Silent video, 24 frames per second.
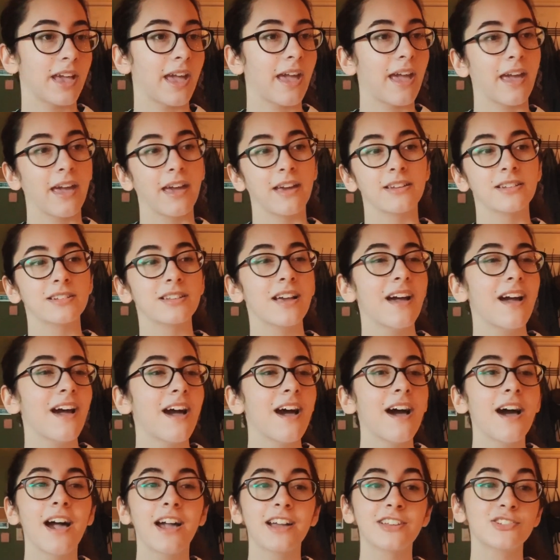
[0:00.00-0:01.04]
and
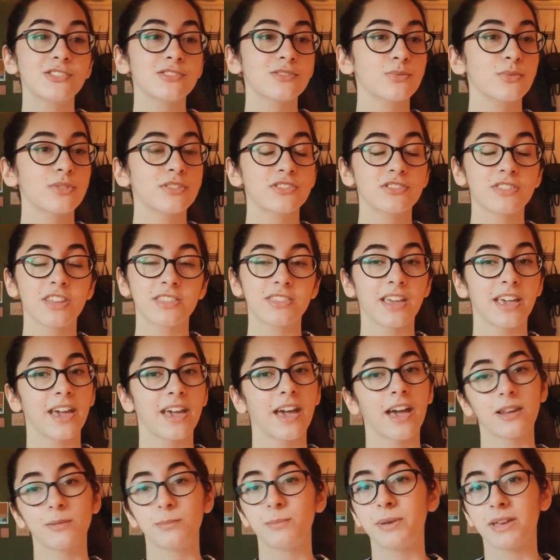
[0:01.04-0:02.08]
I just wish that they
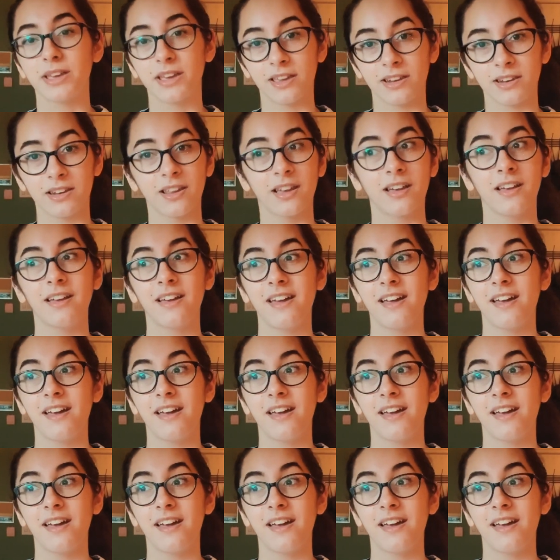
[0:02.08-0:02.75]
had been